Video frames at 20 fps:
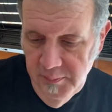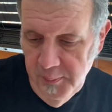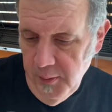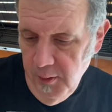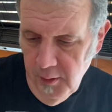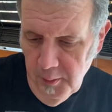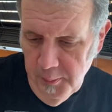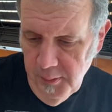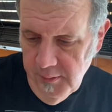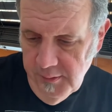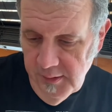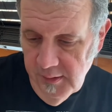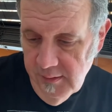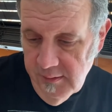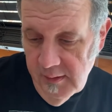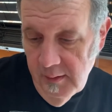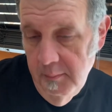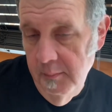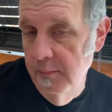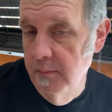purposes,
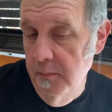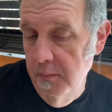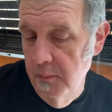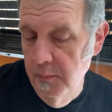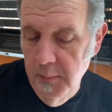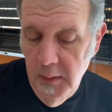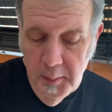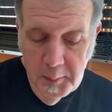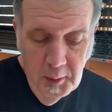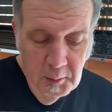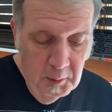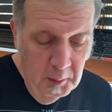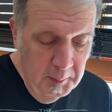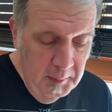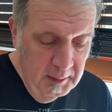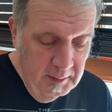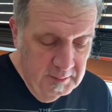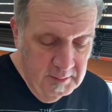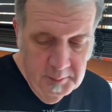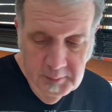and maybe we'll
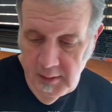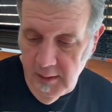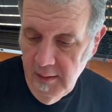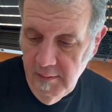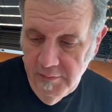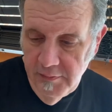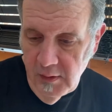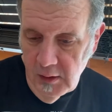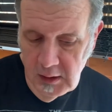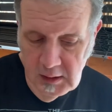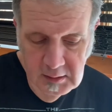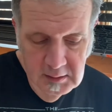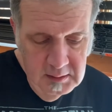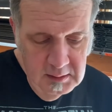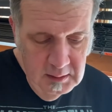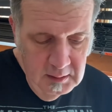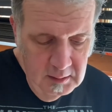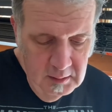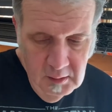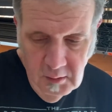make some of that funky
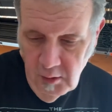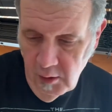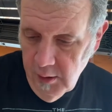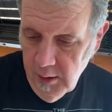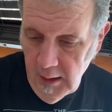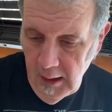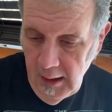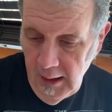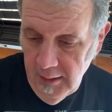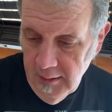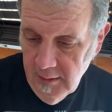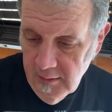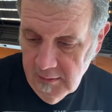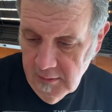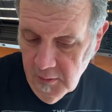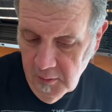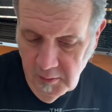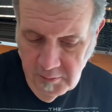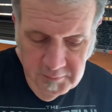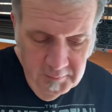tea or add it
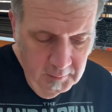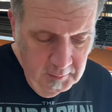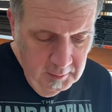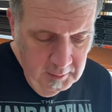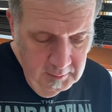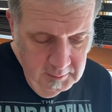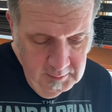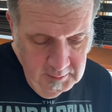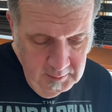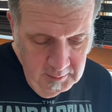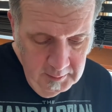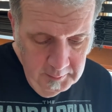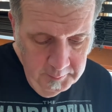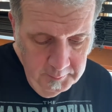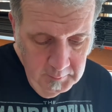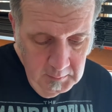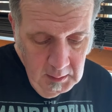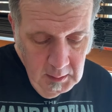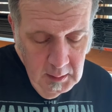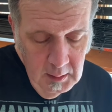to a funky tea.
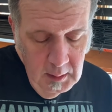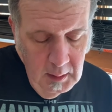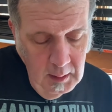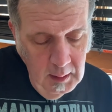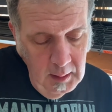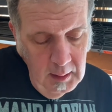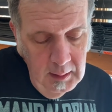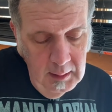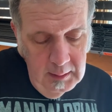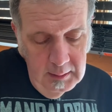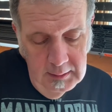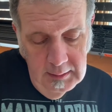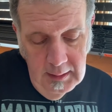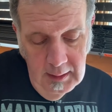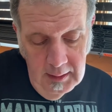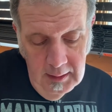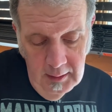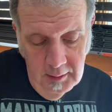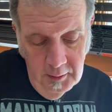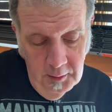
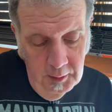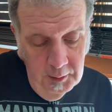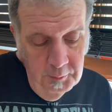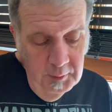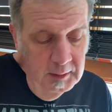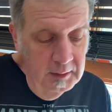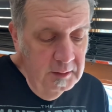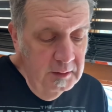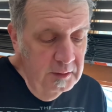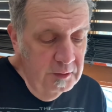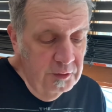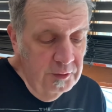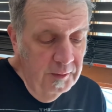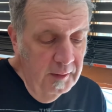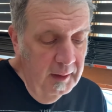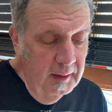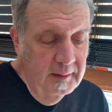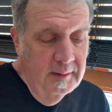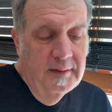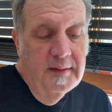Now, I wanted to
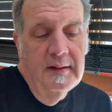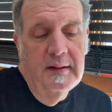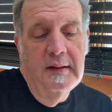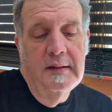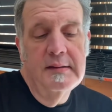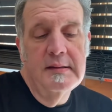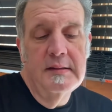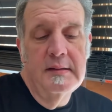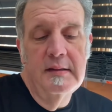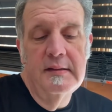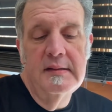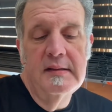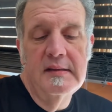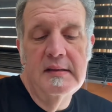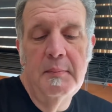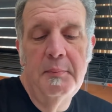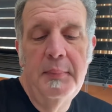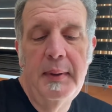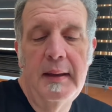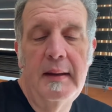try this. This is a
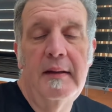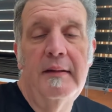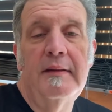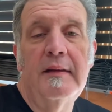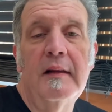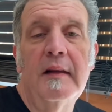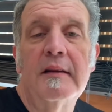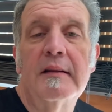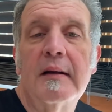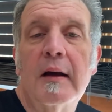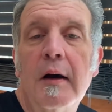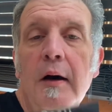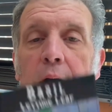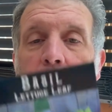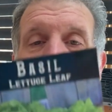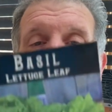basil. It's called